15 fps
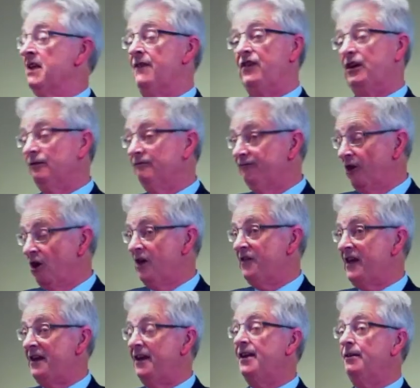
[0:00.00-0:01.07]
If you can
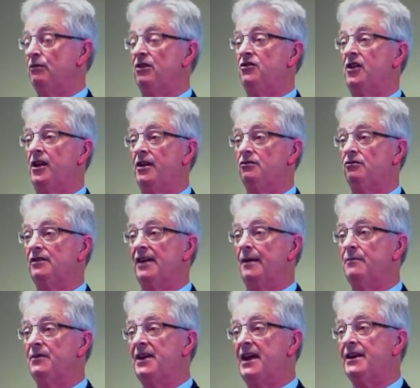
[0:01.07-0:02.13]
find that anywhere in the Local
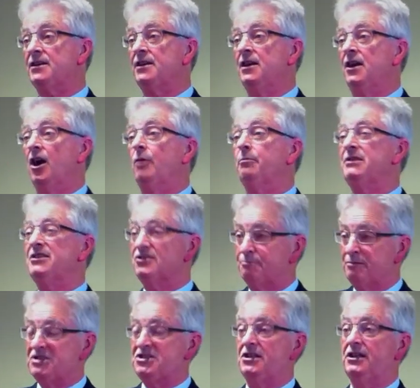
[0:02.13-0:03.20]
Government Act, I'd be
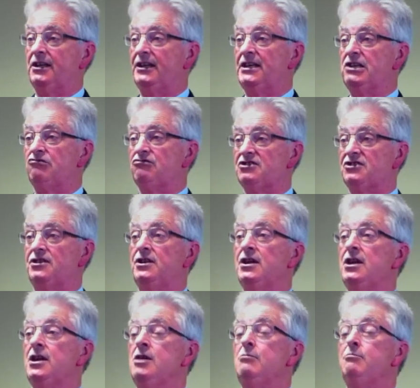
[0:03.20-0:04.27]
particularly interested.
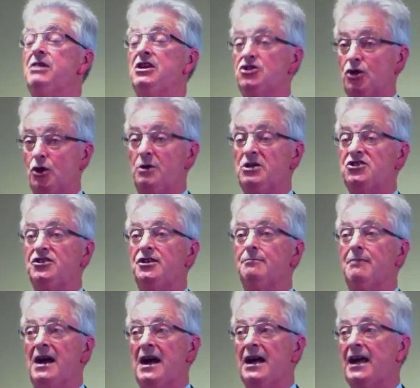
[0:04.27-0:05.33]
Pitch a question at
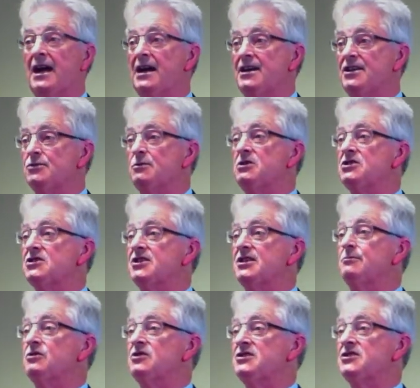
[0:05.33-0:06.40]
Mark Hayes when you
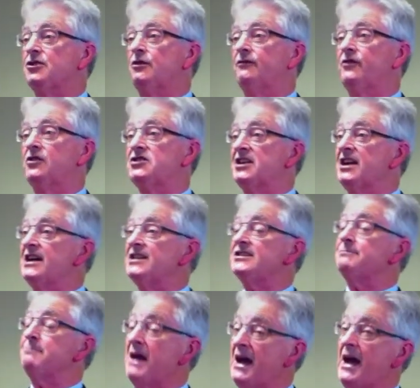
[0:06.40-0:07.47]
see him at this conference and
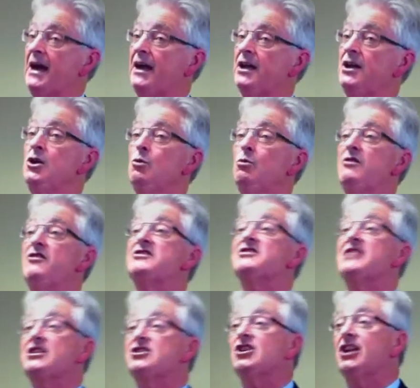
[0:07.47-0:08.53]
ask Mark whether
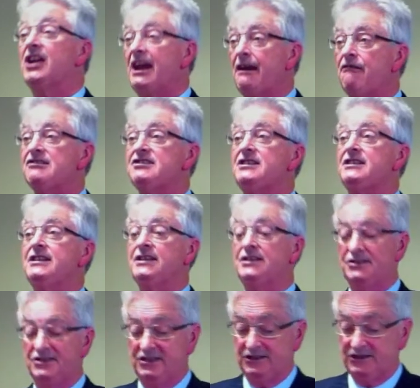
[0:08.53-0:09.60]
such clarity
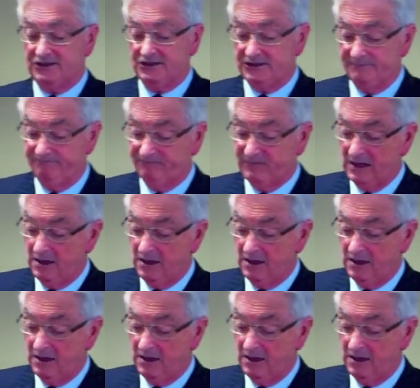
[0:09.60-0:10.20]
exists.